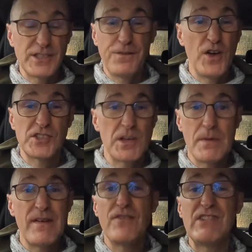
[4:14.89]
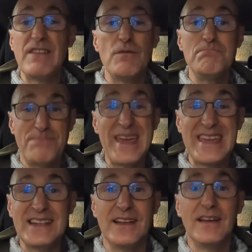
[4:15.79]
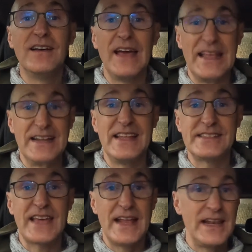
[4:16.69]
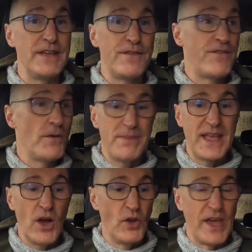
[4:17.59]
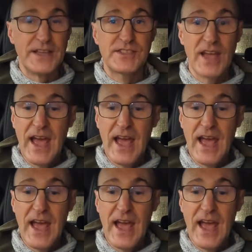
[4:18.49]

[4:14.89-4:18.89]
it's the first time I've ever even been in a Nissan Leaf, if I'm being honest.